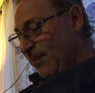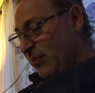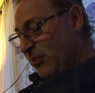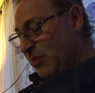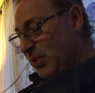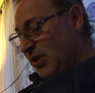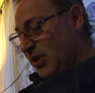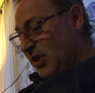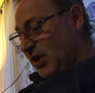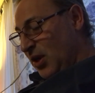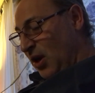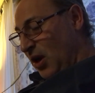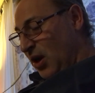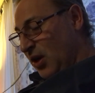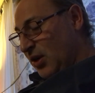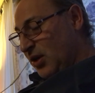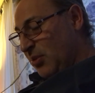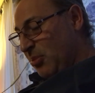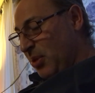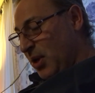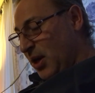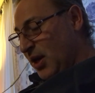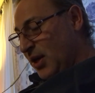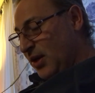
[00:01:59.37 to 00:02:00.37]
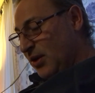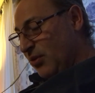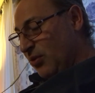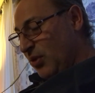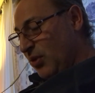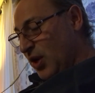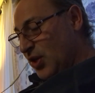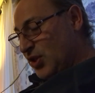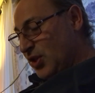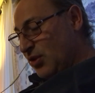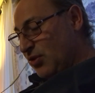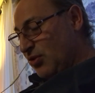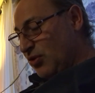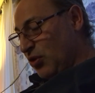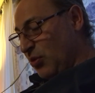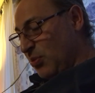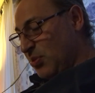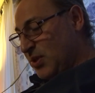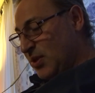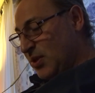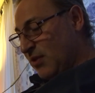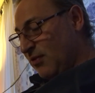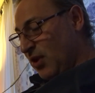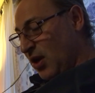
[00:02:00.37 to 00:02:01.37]
but the occupying Russian
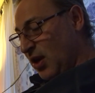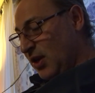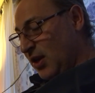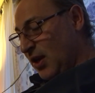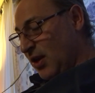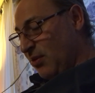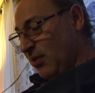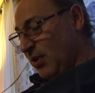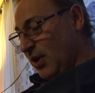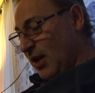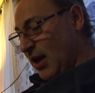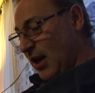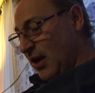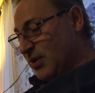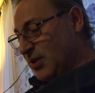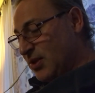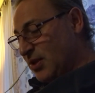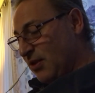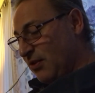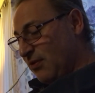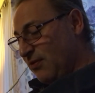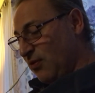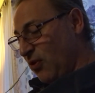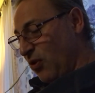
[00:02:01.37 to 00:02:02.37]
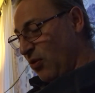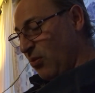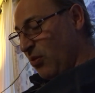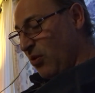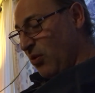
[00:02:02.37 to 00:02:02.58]
troops have not yet renounced their former